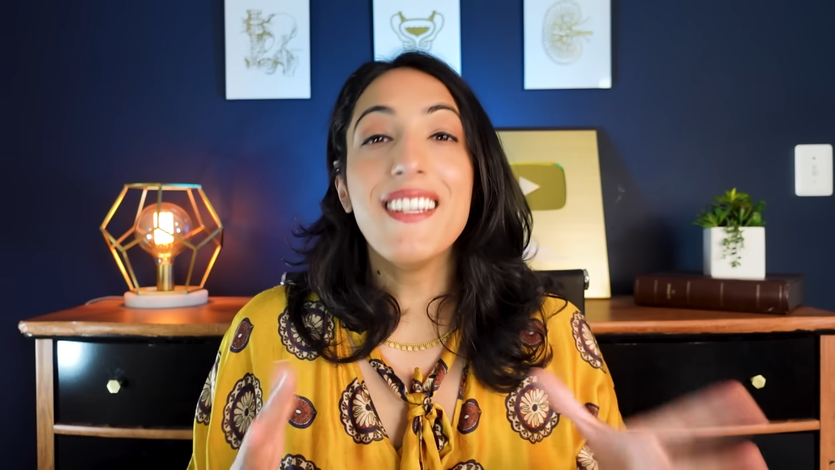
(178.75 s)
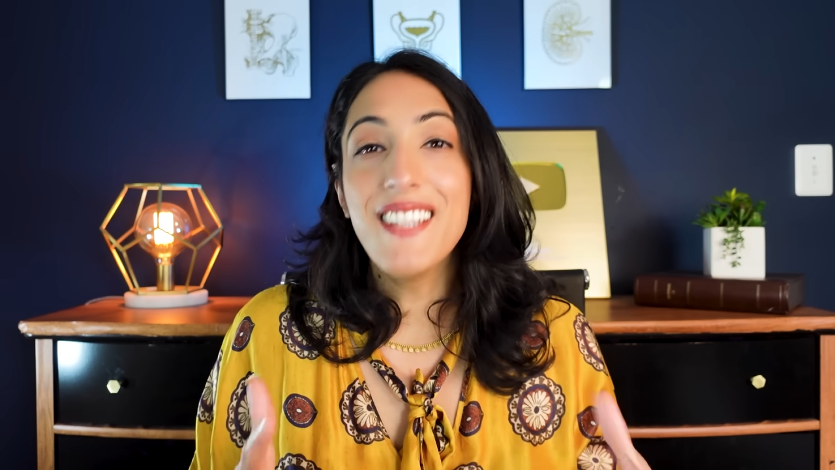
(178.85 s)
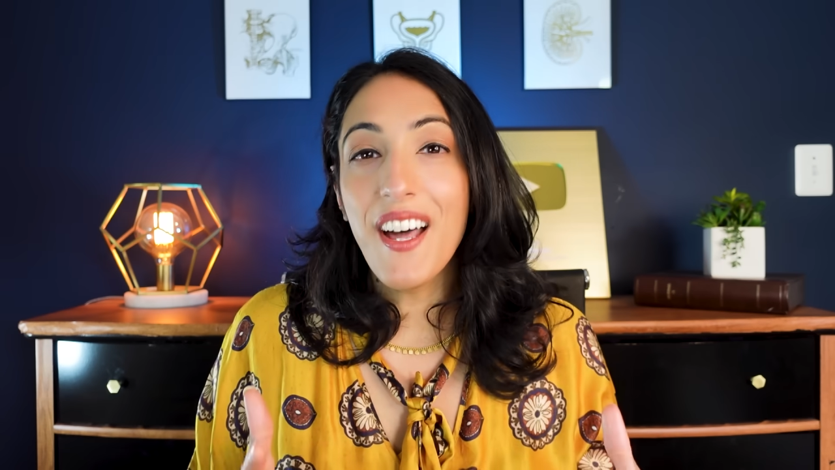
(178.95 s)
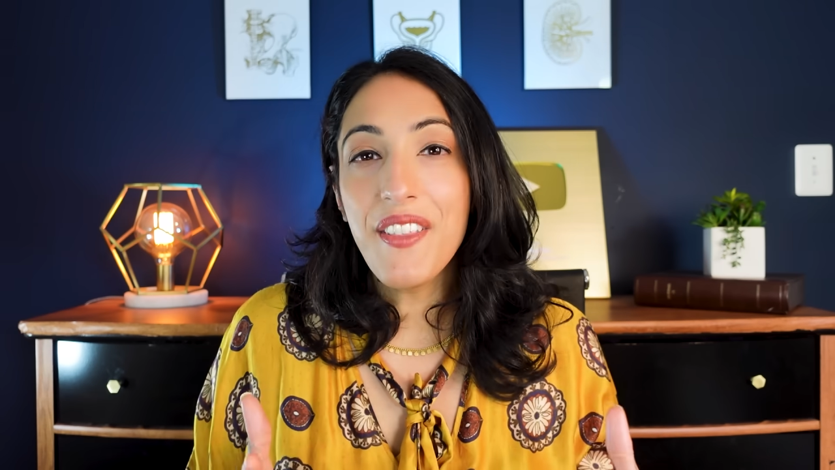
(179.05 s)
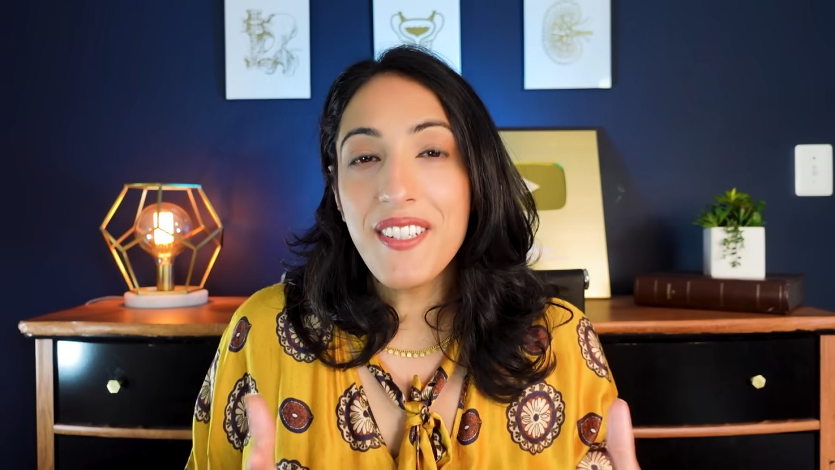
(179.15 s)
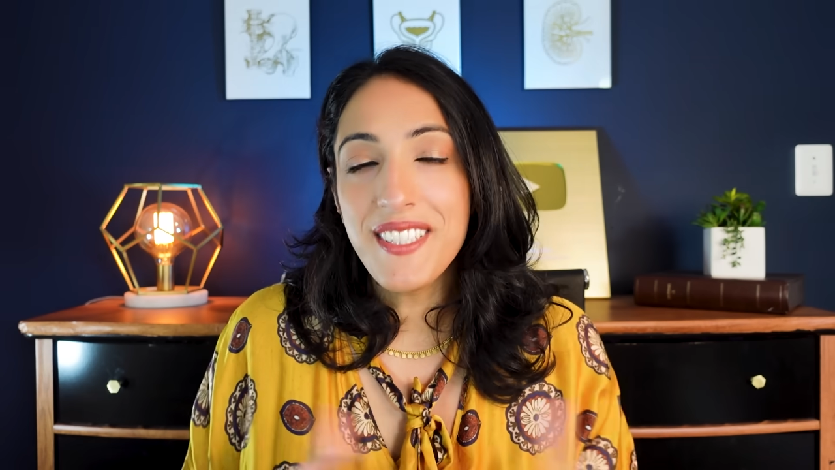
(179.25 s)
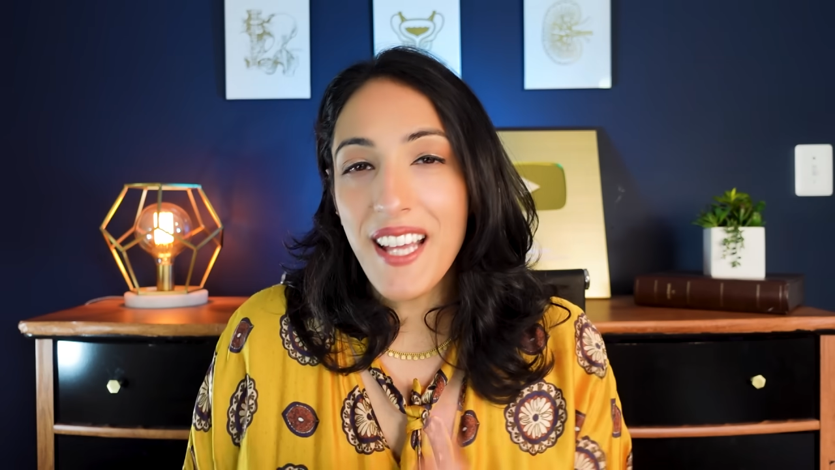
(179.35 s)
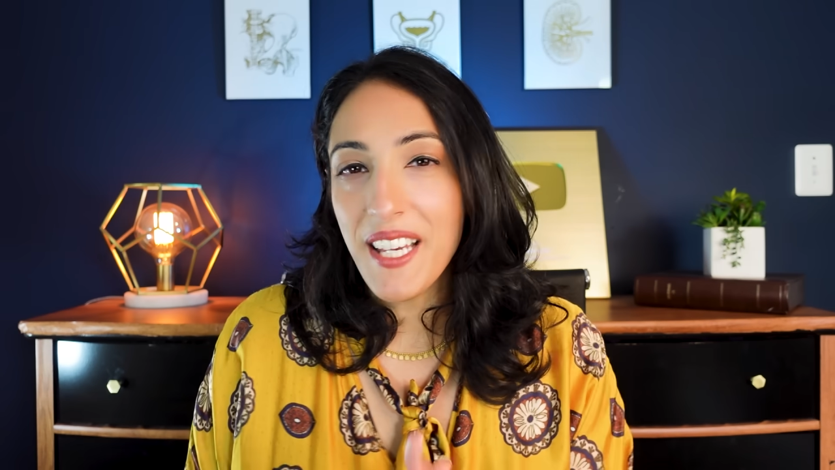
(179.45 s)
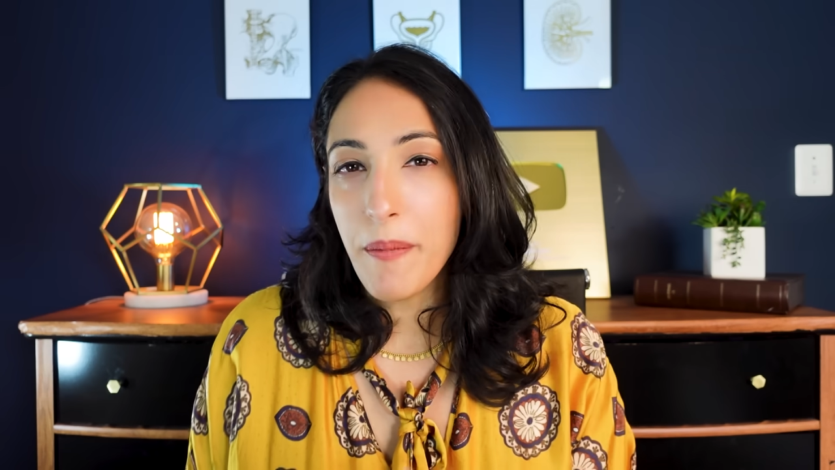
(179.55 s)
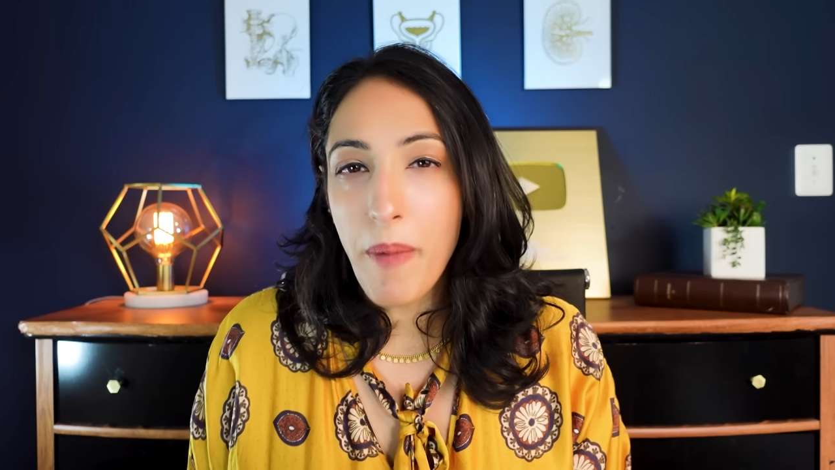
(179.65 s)
Another
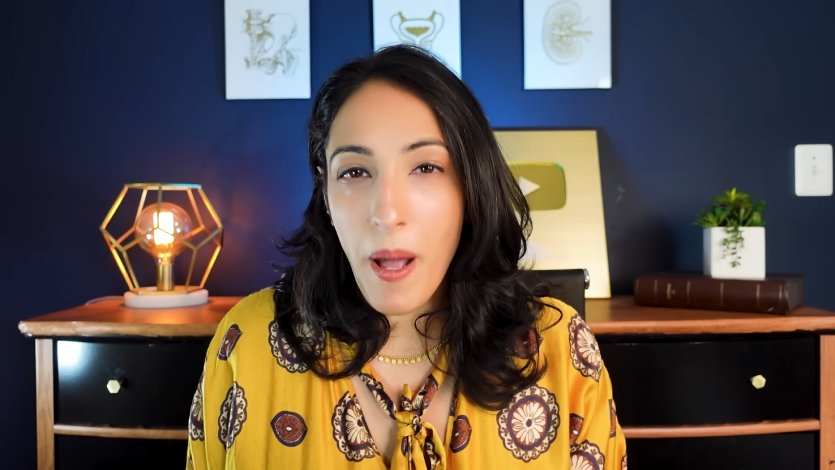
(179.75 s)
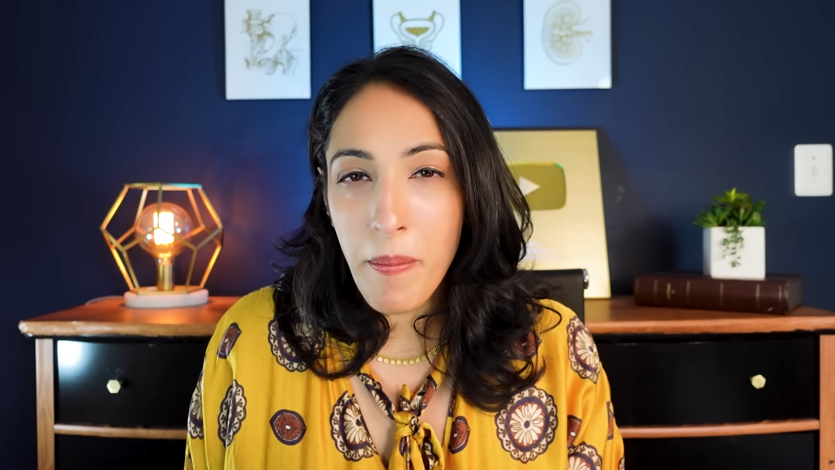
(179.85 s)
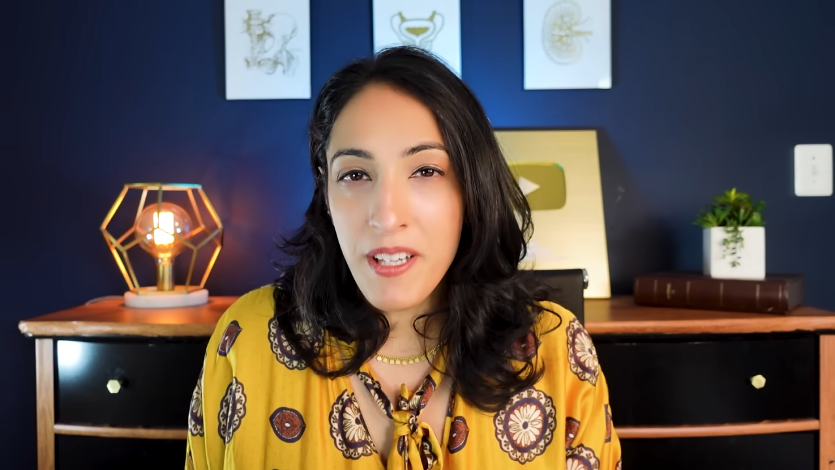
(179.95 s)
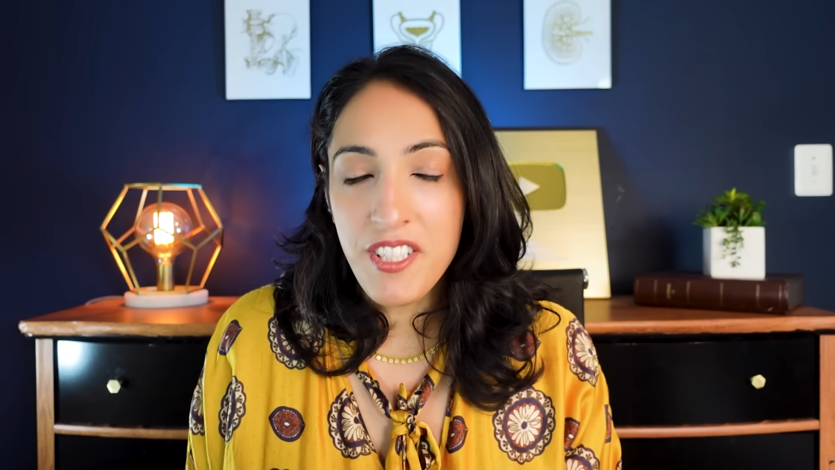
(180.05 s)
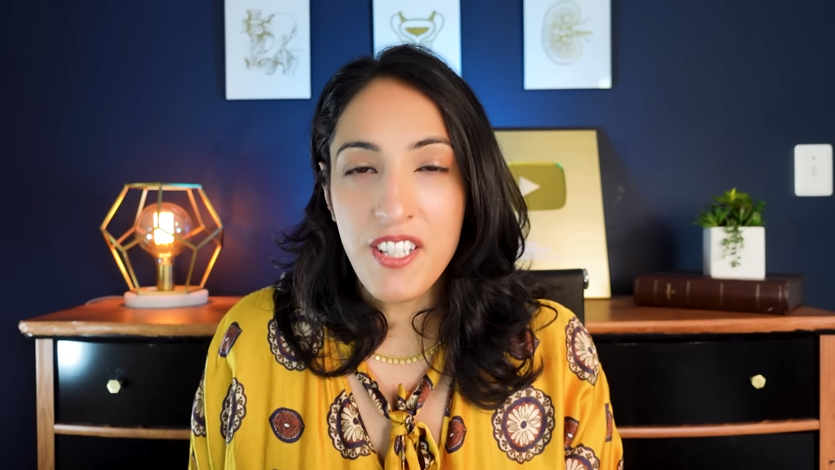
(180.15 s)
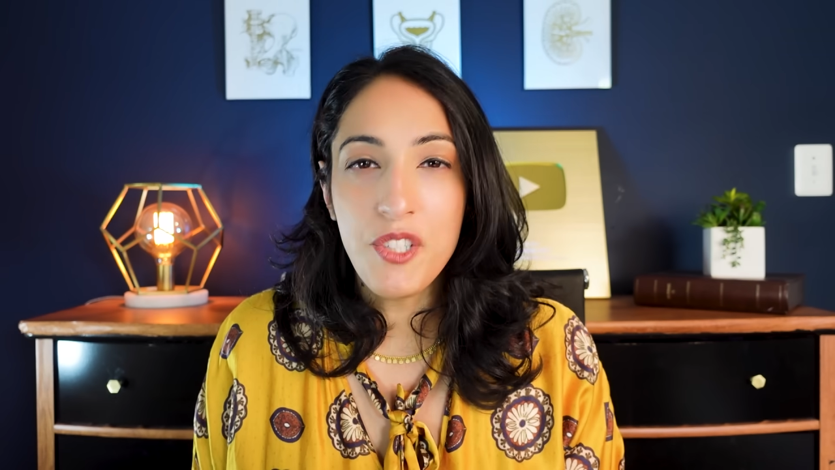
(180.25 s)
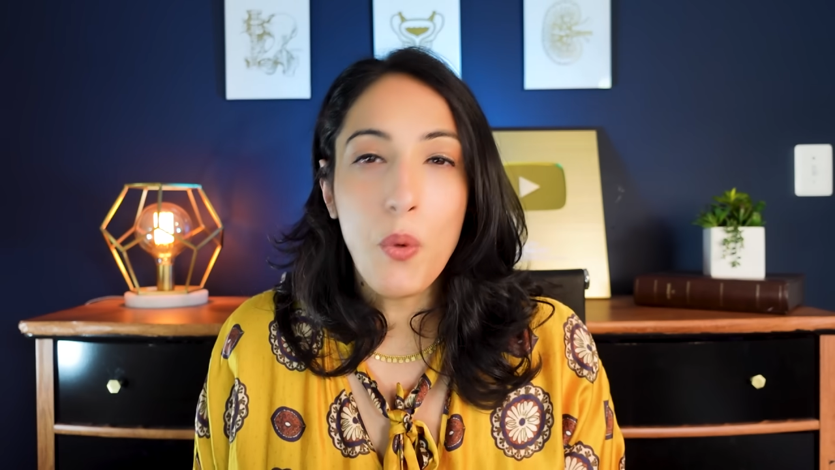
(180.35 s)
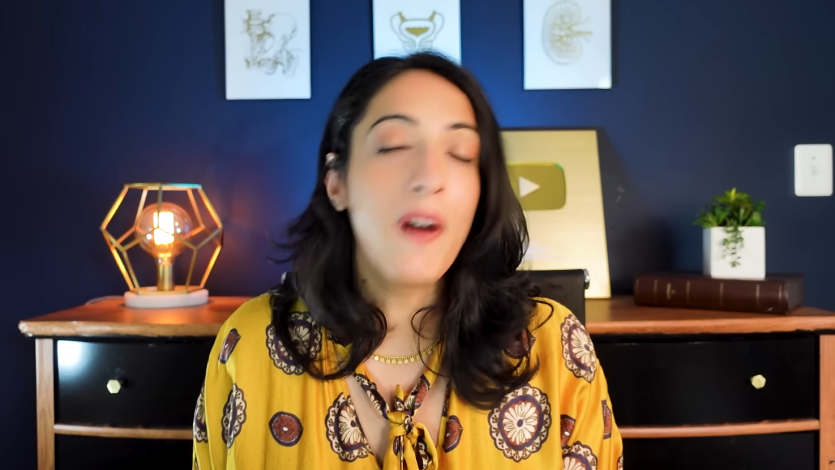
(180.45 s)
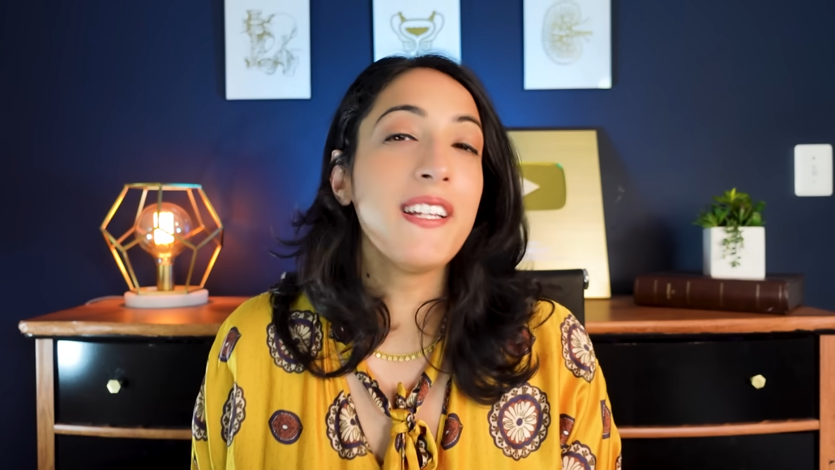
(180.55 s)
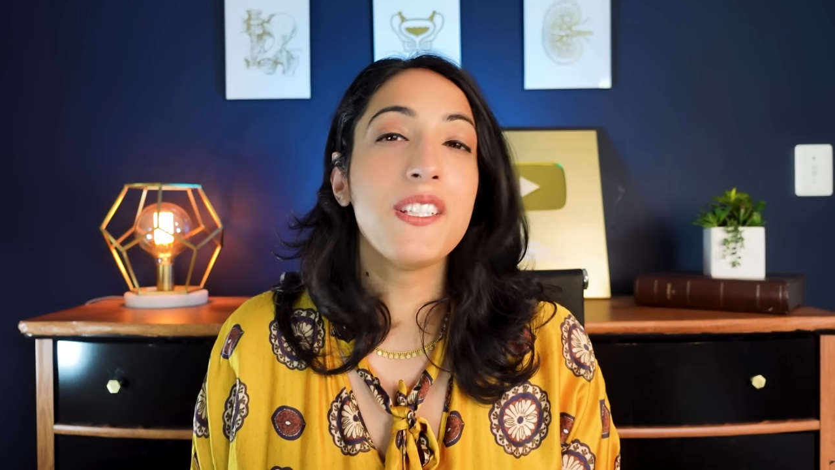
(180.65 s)
study published in
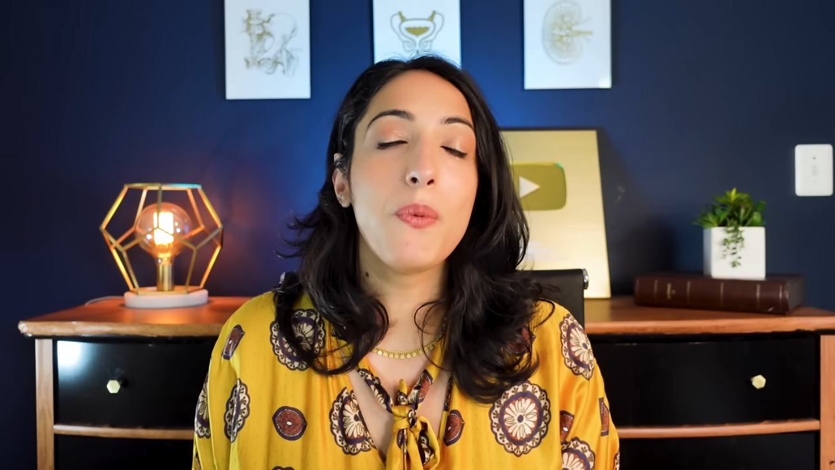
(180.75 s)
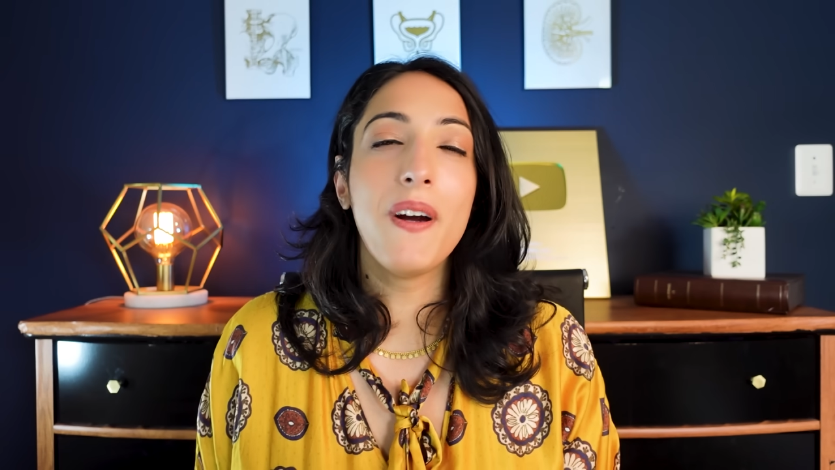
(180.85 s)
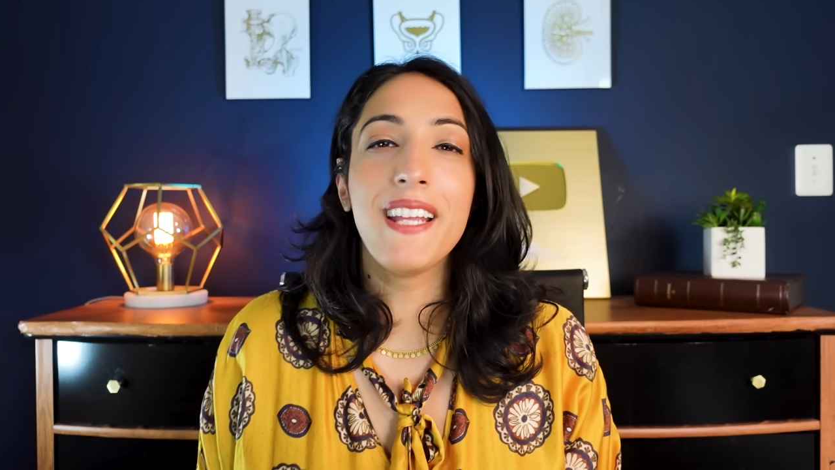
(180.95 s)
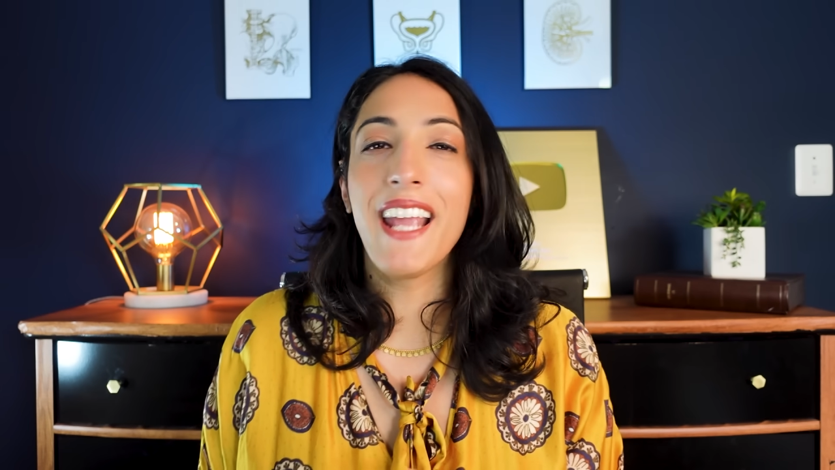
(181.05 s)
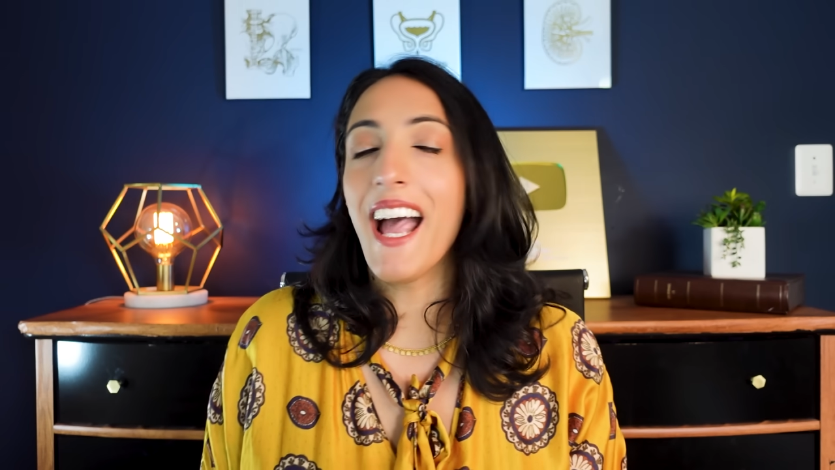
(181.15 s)
2020